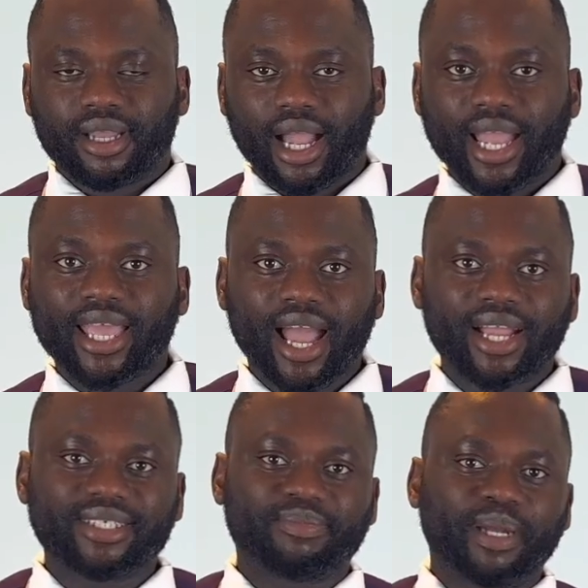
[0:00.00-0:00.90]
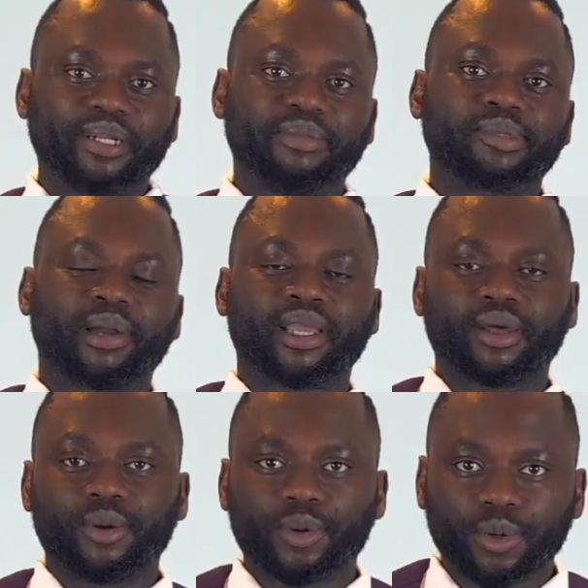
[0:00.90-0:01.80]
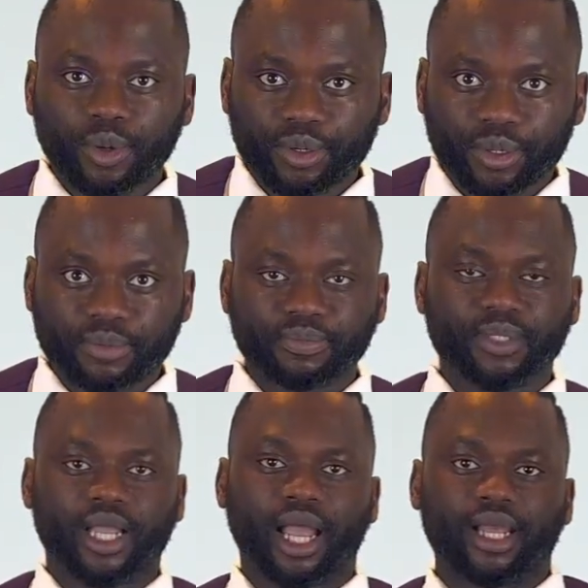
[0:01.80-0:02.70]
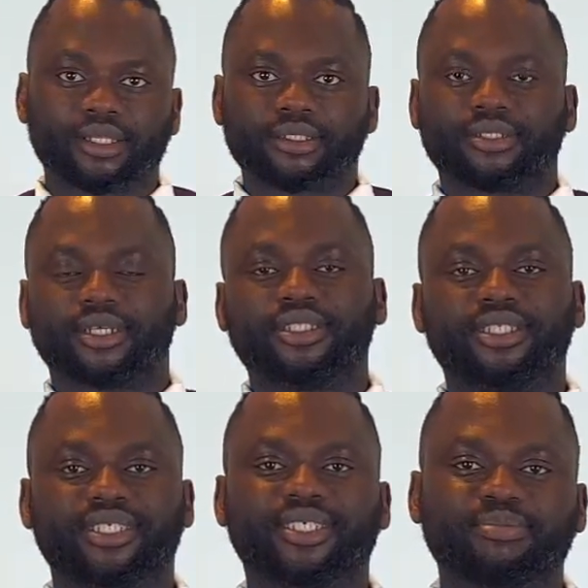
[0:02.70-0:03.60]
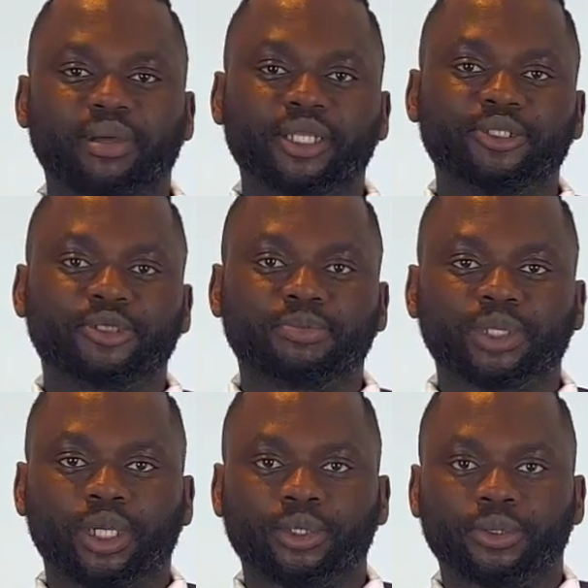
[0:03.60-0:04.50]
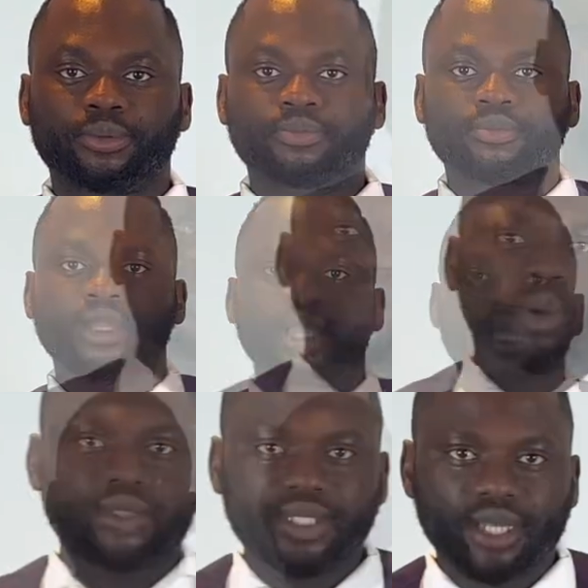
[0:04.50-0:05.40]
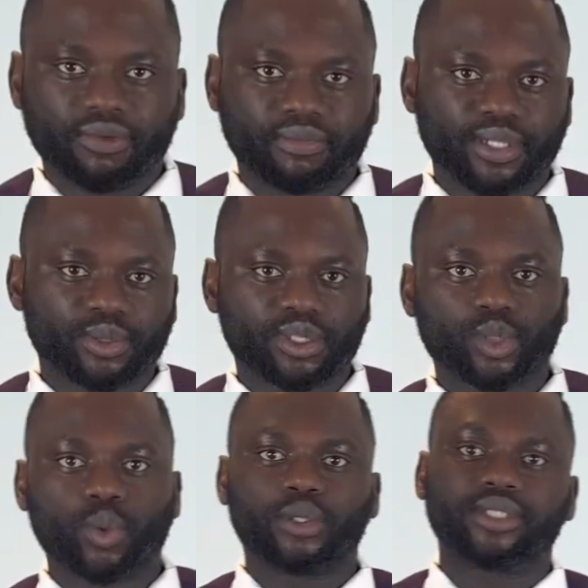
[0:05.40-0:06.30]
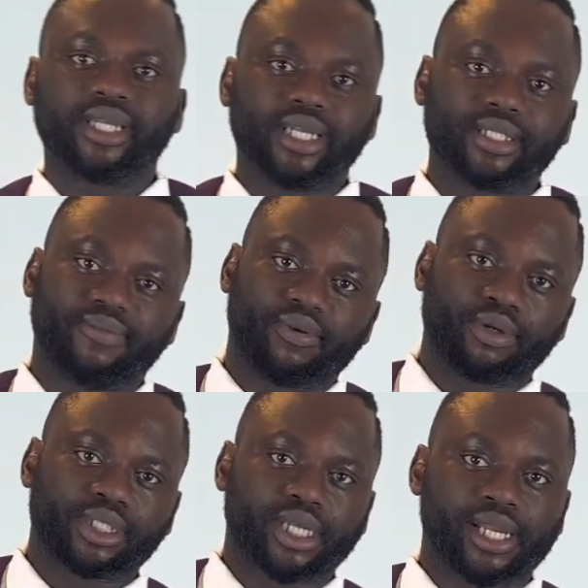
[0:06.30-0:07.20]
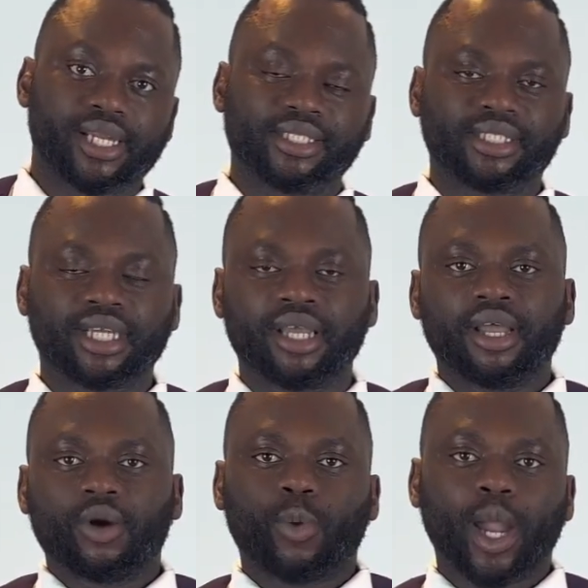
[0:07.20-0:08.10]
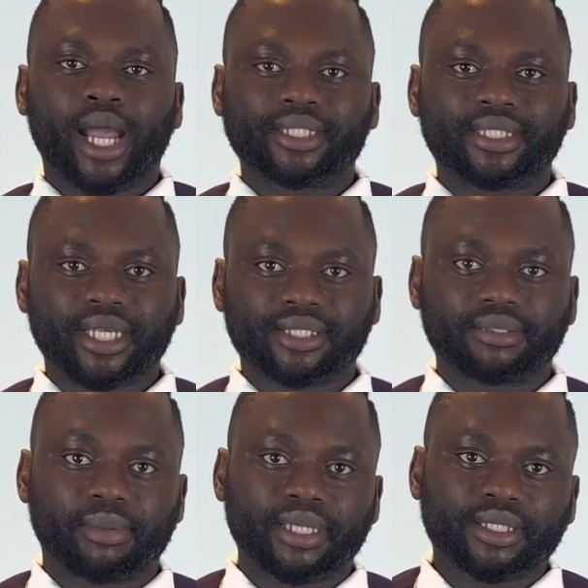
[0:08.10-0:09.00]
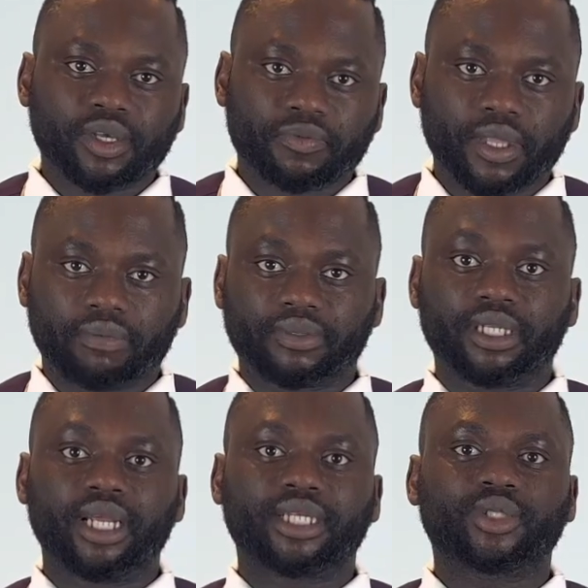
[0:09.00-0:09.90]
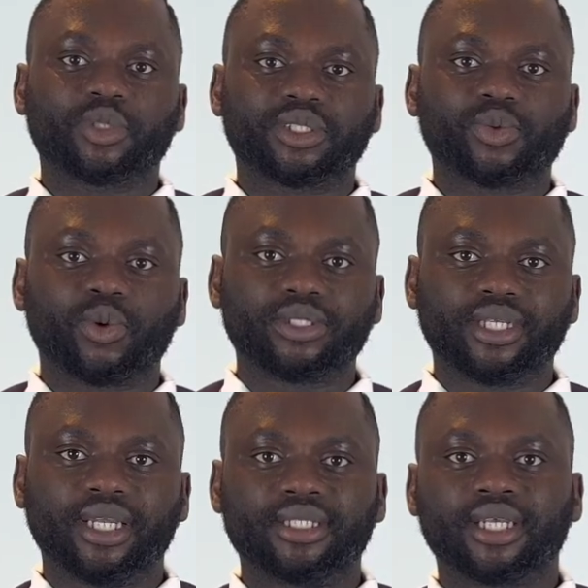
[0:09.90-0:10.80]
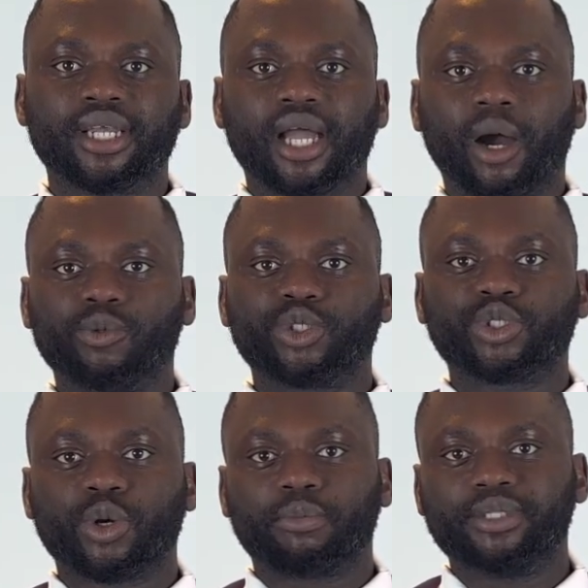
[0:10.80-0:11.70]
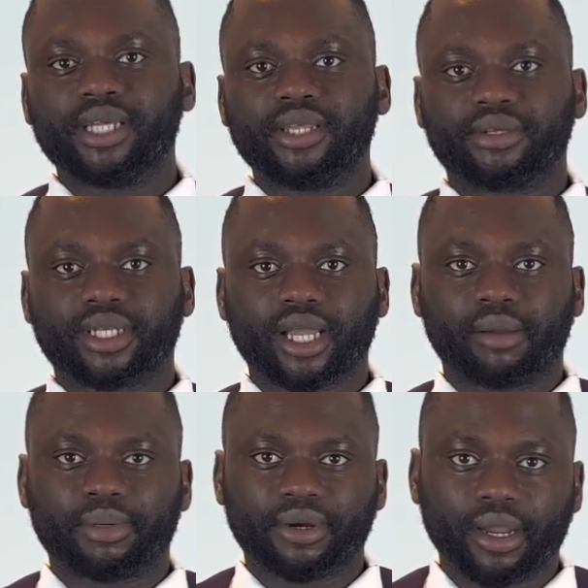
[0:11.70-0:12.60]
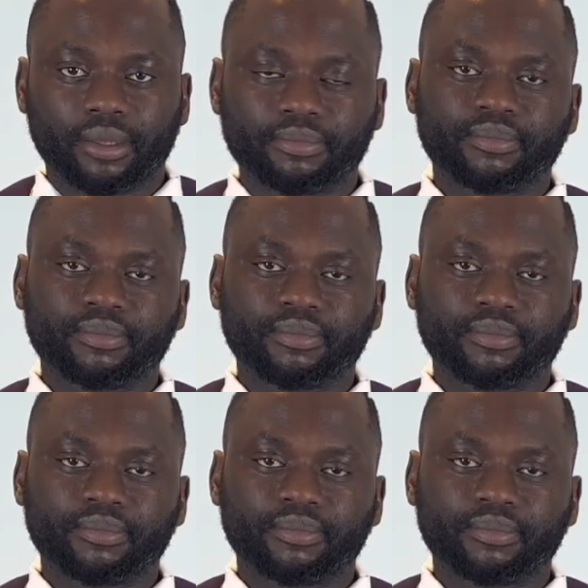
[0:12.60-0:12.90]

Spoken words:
Hi guys, my name is Michael Okunoro and this is my YouTube channel. This is the third day of my 21 days vlog challenge, where I had said to myself that for the next 21 days I will show up daily on camera,